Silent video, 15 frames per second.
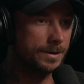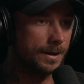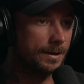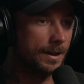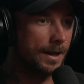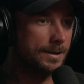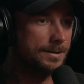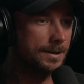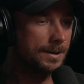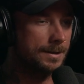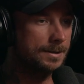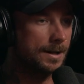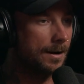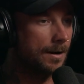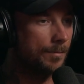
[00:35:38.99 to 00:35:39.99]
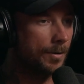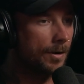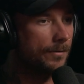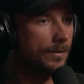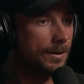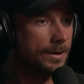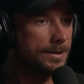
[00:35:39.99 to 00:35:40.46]
Like that's it's not a
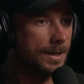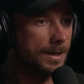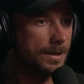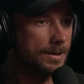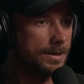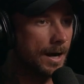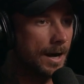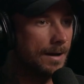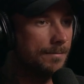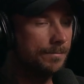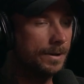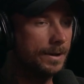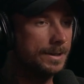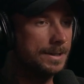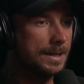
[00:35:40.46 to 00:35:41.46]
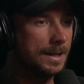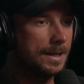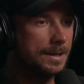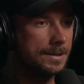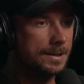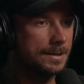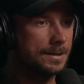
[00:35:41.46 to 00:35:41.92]
perfectly steady shot, but it's
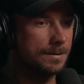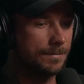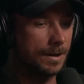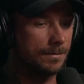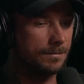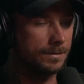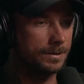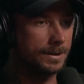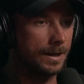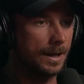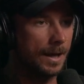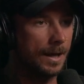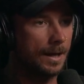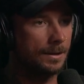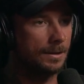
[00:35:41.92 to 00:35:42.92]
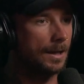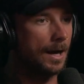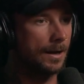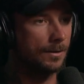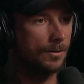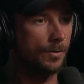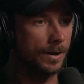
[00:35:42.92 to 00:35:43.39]
easy to be able to get a
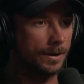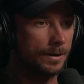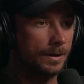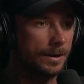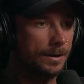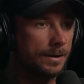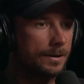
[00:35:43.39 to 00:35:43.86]
lot quickly.